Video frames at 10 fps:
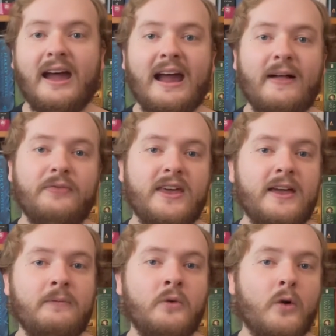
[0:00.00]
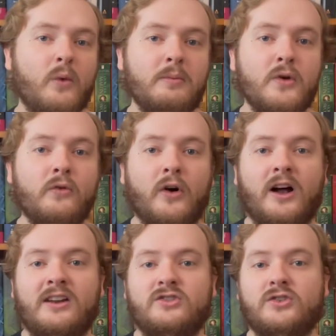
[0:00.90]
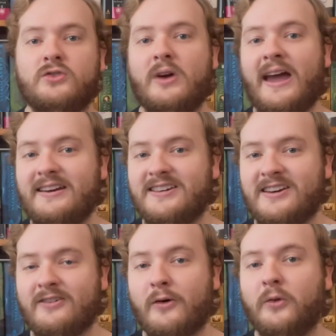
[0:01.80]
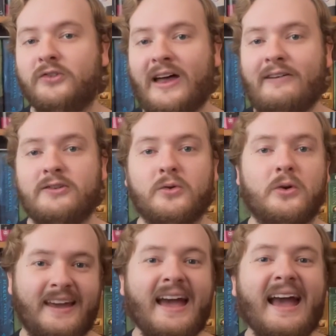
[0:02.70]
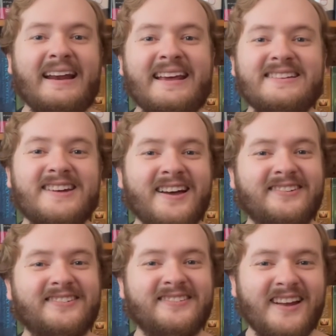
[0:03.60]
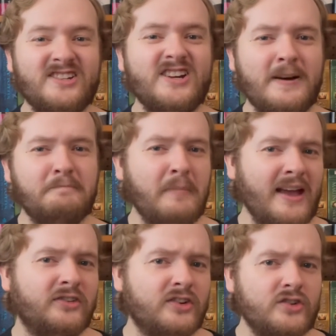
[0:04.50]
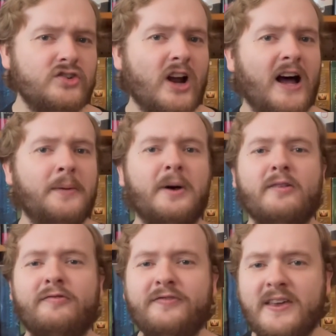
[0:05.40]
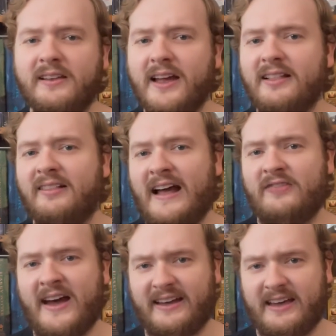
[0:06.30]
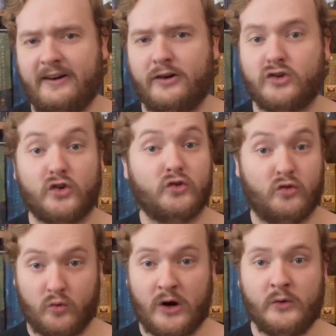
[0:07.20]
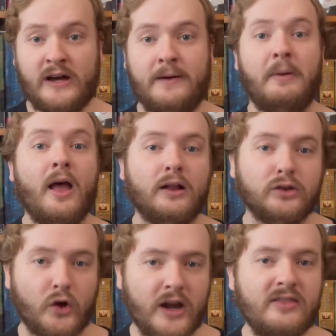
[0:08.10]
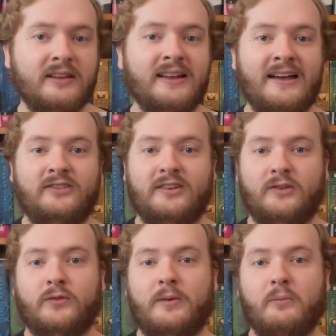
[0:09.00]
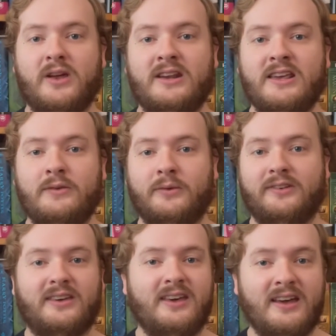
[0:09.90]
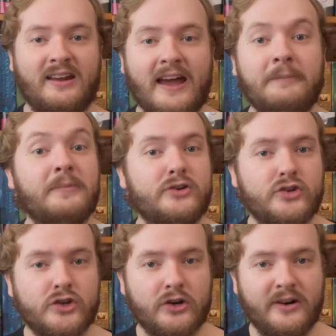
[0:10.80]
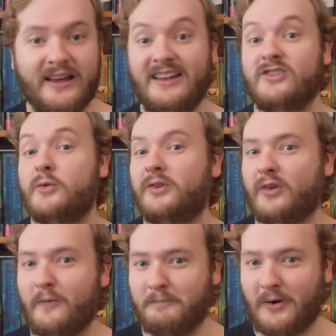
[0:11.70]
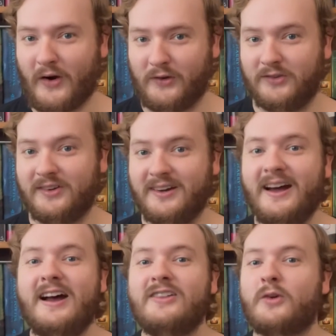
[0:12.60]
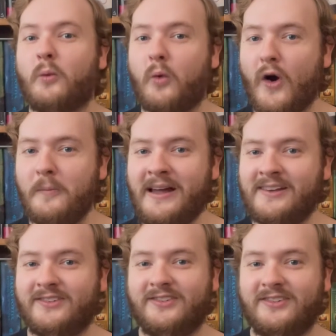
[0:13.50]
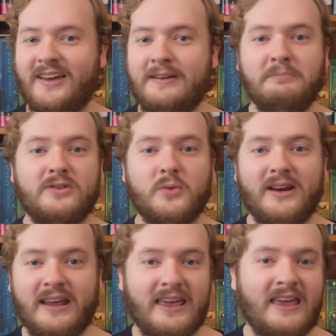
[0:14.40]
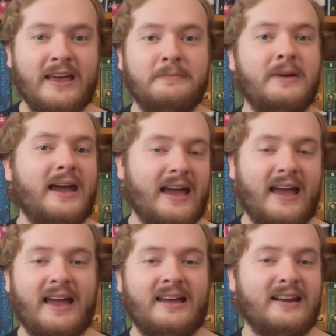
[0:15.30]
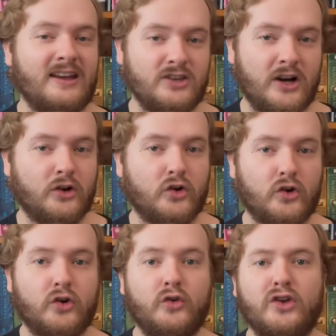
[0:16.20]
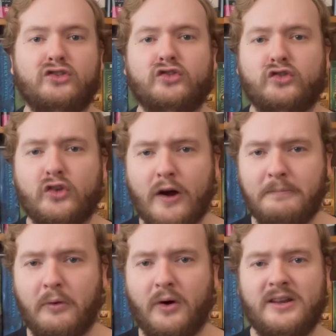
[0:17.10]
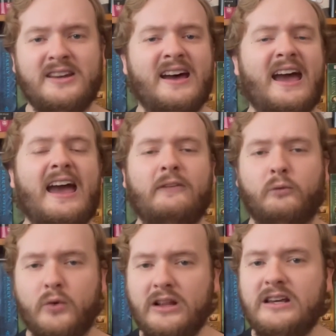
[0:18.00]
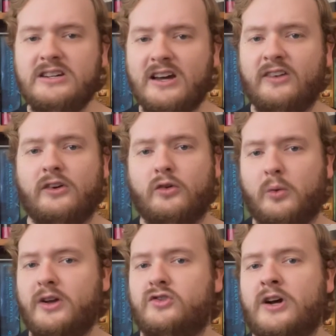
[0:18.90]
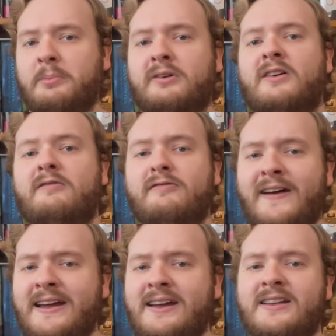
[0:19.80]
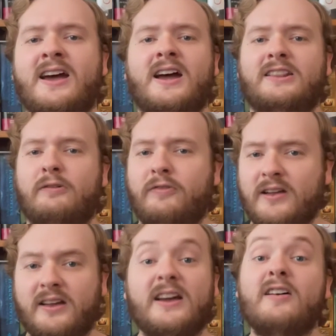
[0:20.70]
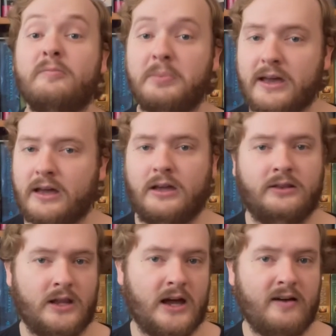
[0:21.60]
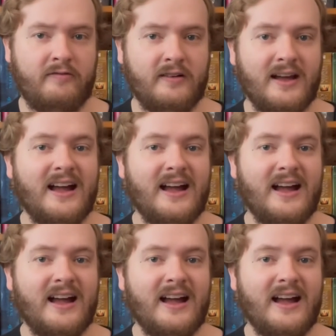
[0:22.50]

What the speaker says: And then we move on to 18-year-old Salvatore, and he does such an amazing job of feeling like that character grown up, learning the lessons from when he was a kid and maturing into his own person. The romance scene between him and a young girl is so poignant and really does a great job of conveying the feeling of being in love.